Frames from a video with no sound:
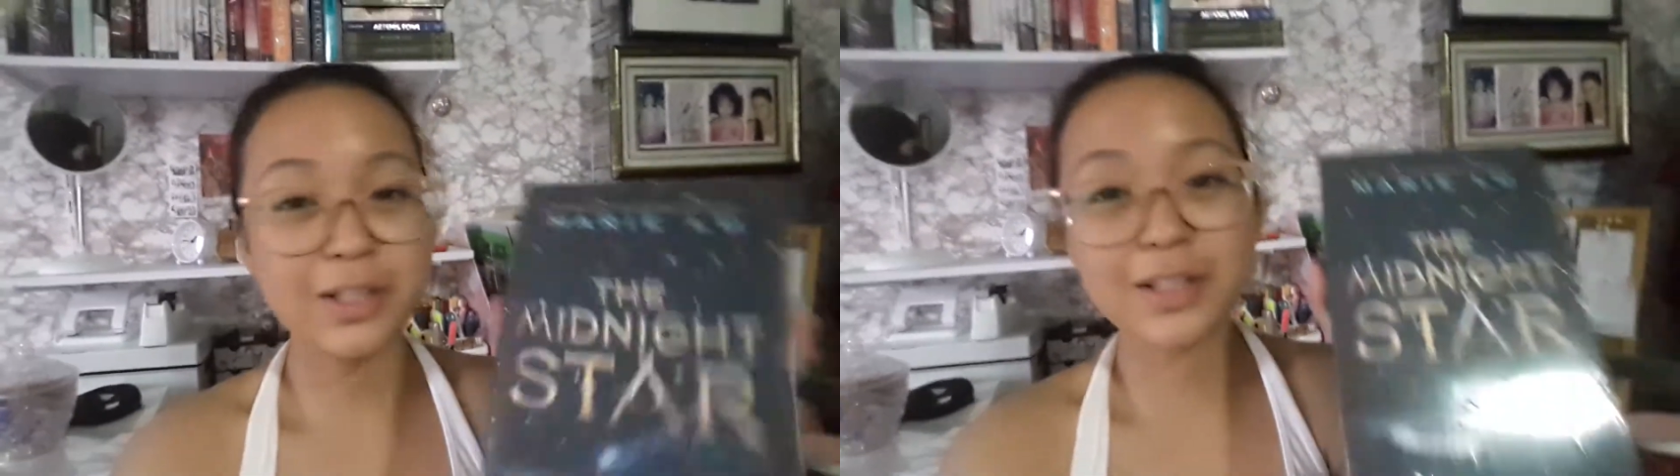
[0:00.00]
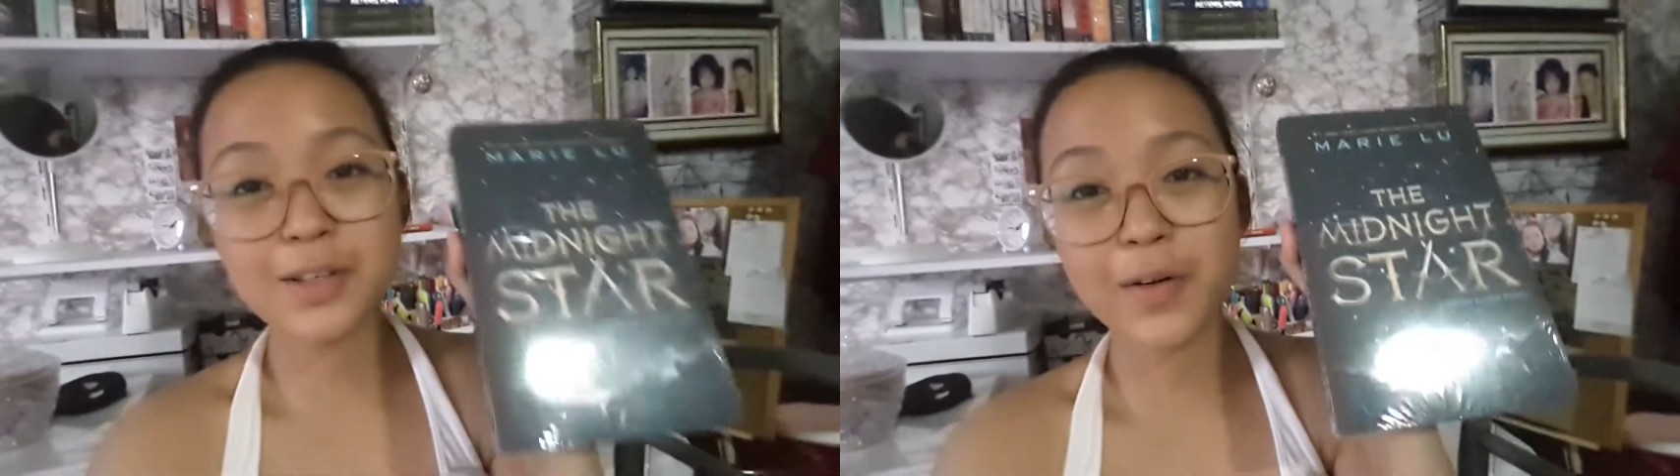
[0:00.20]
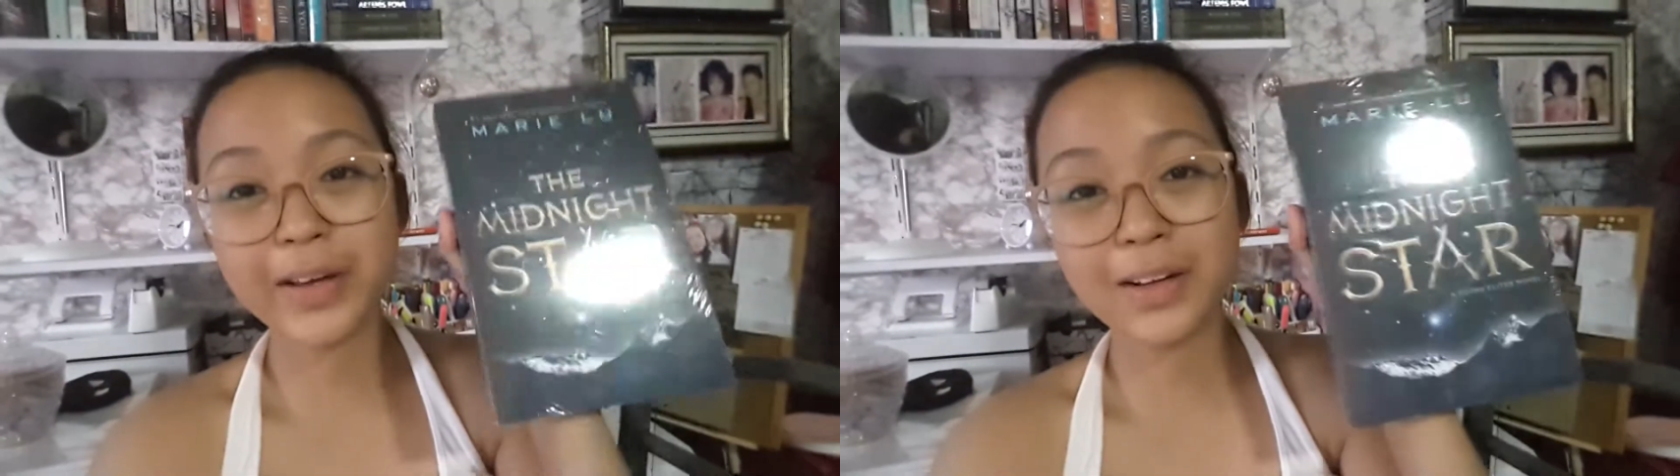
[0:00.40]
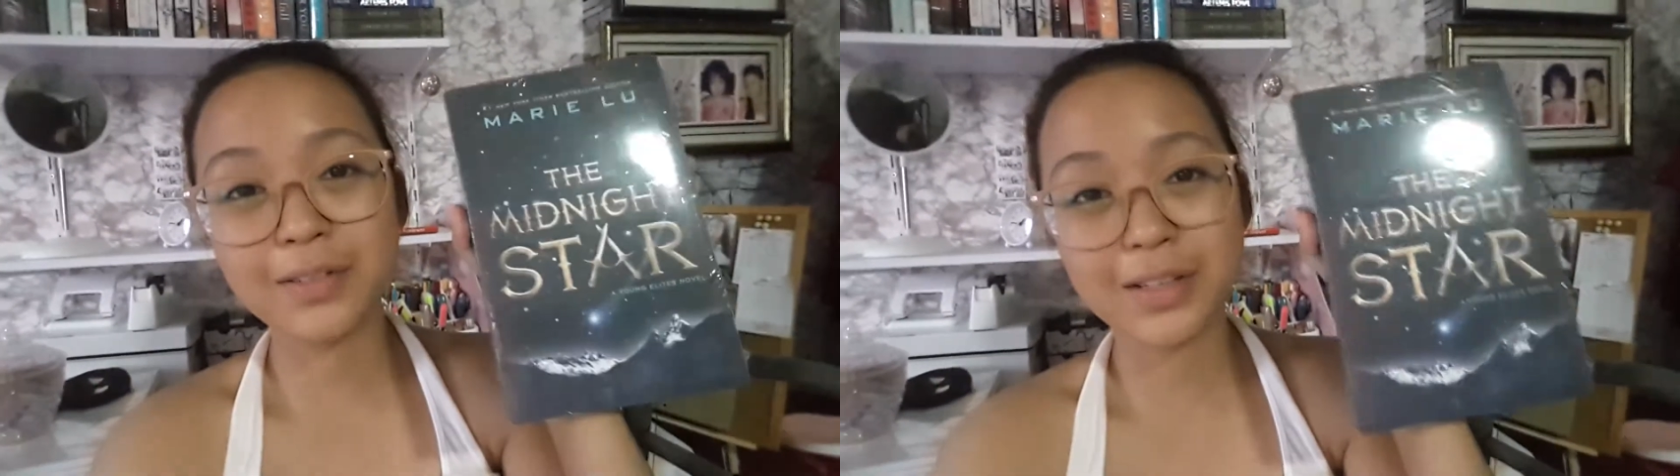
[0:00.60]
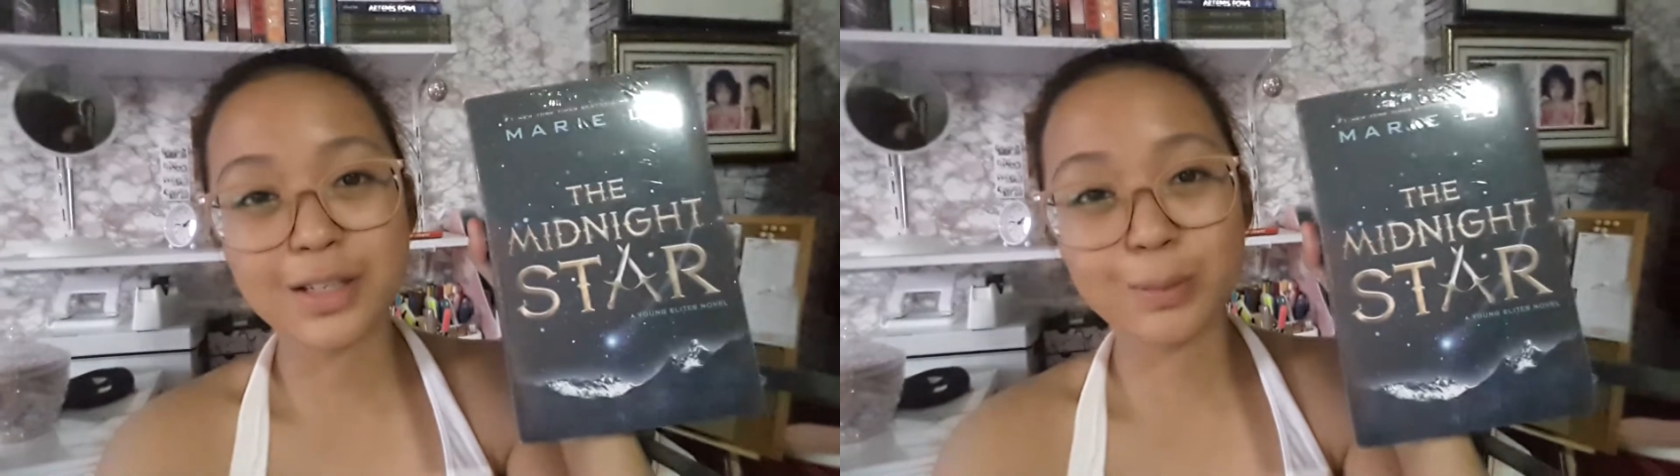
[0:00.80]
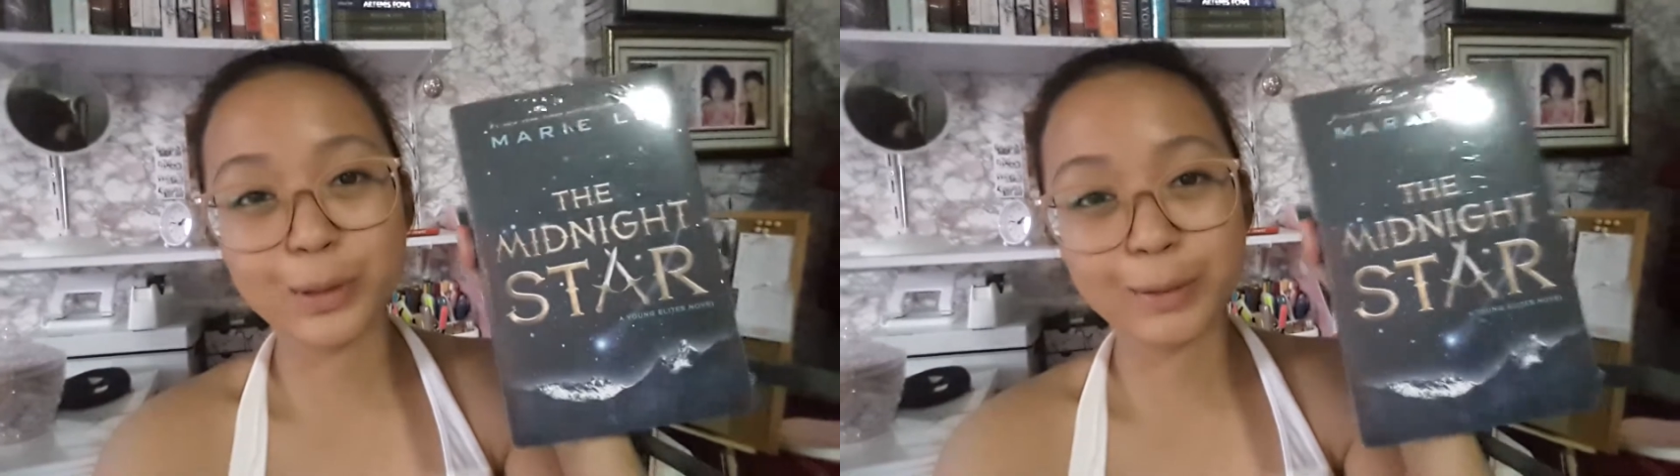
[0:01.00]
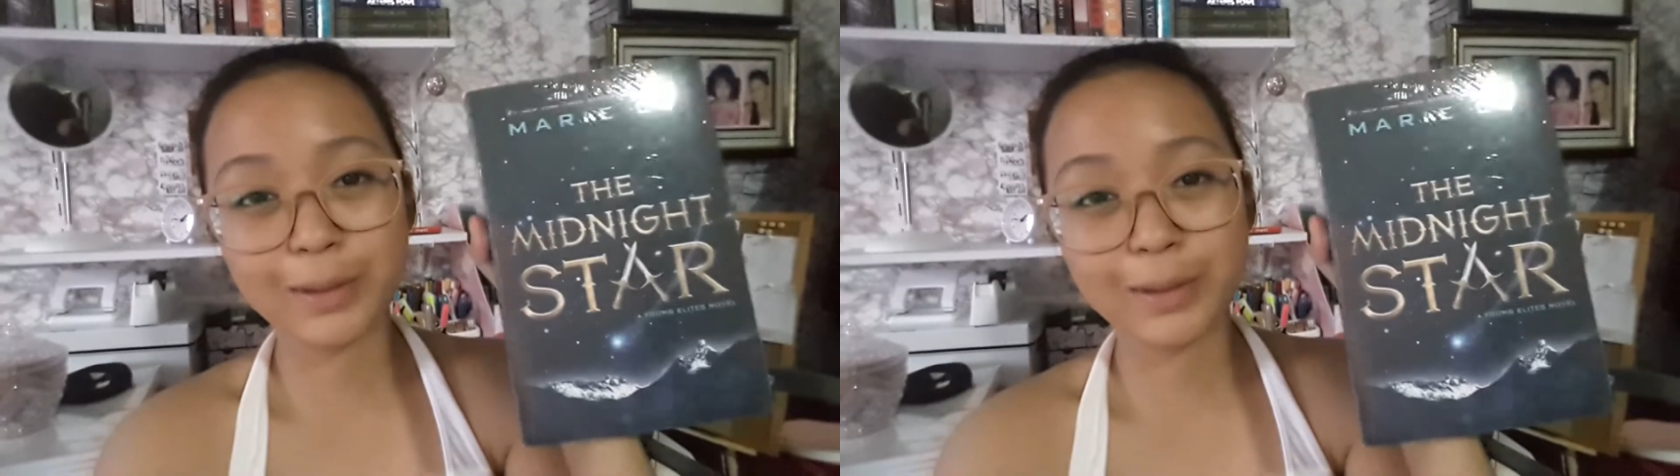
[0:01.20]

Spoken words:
just so I can read this book